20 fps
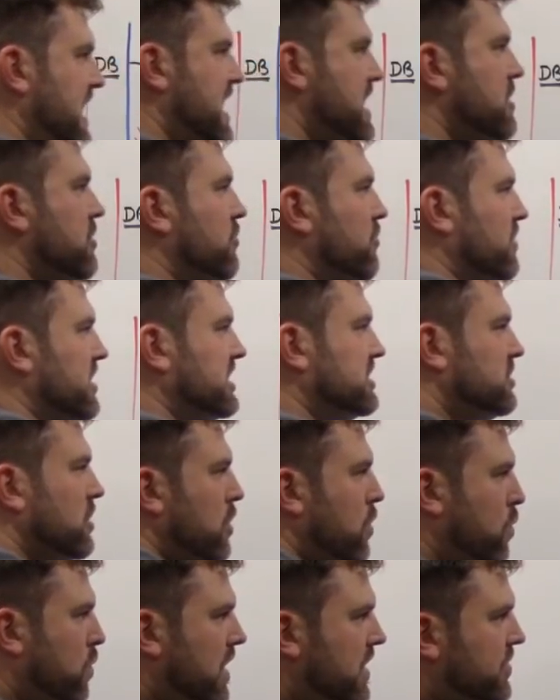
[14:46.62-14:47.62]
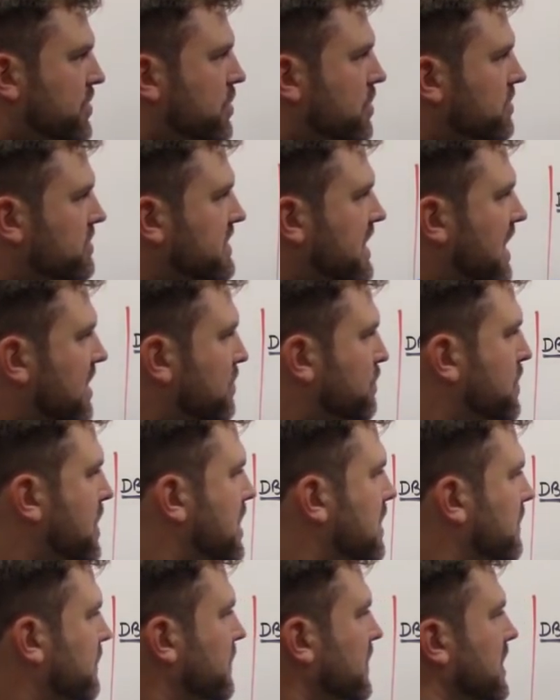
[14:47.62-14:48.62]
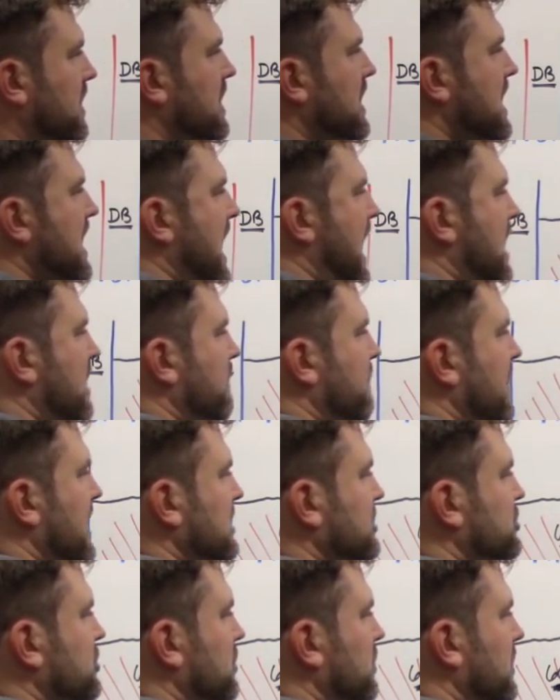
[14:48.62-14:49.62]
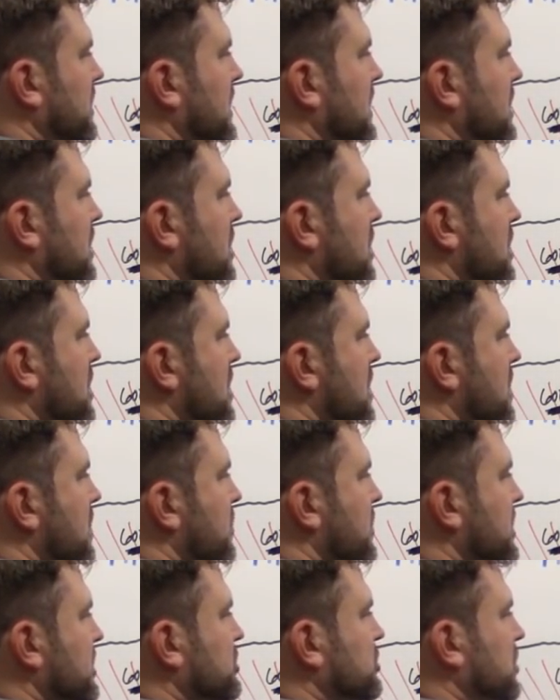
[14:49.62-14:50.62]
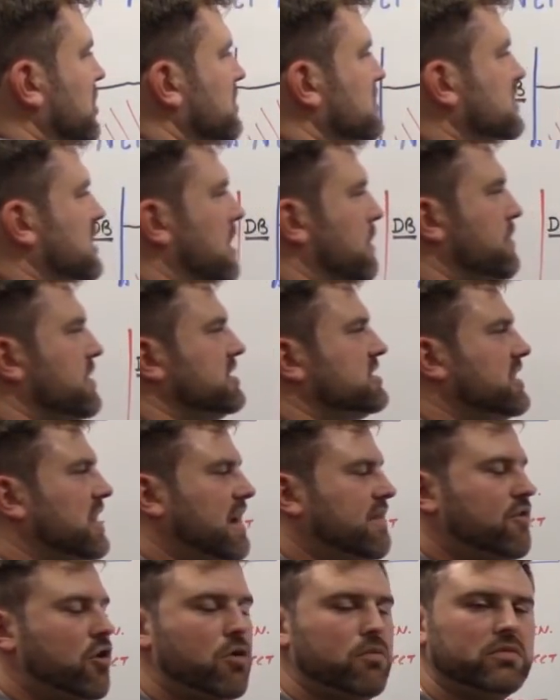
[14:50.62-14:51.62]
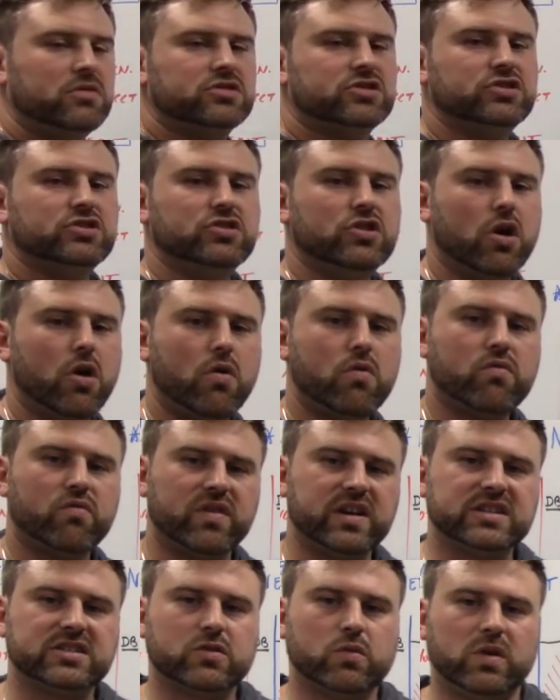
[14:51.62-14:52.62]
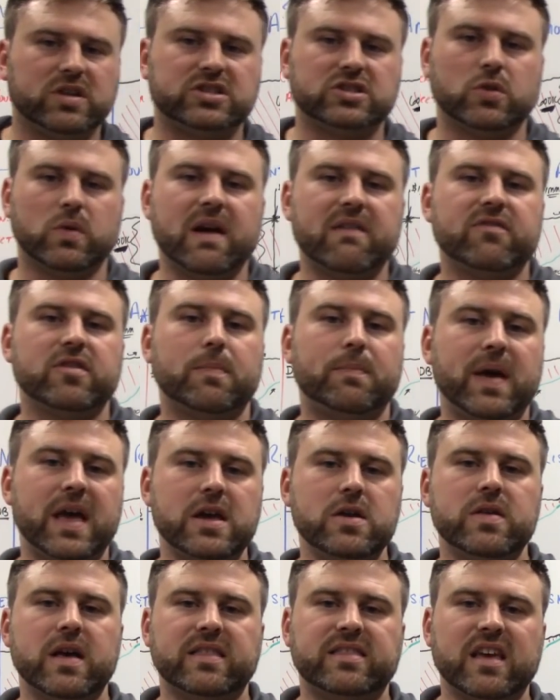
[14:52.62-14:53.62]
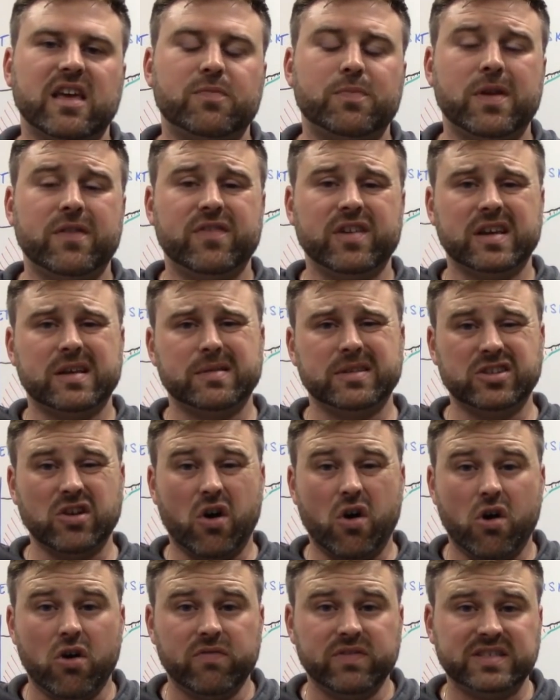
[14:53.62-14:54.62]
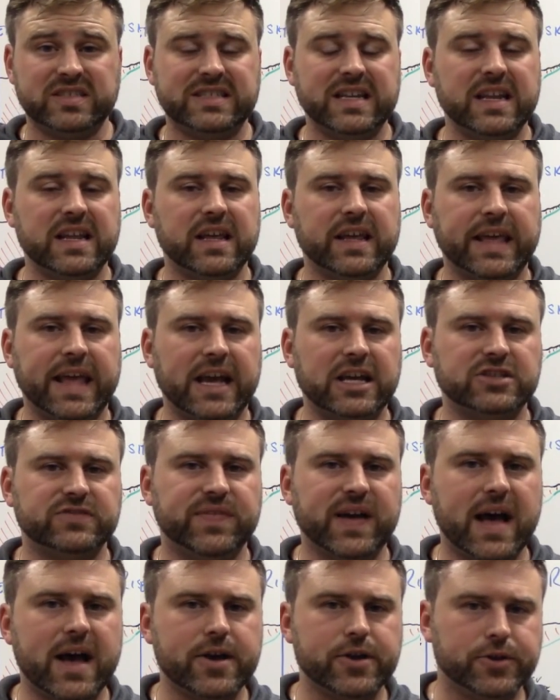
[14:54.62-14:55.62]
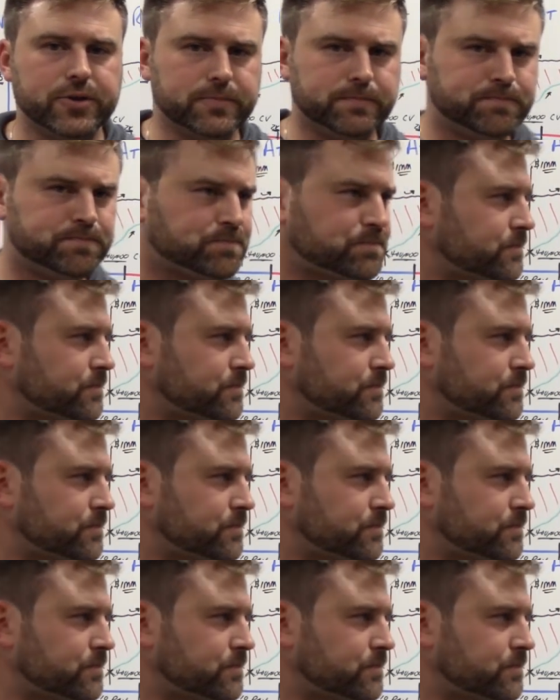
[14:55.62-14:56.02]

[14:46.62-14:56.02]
increase with your death benefit, and eventually the insurance company is going to have almost no risk whatsoever to pay you that death benefit because all of it's sitting in cash value.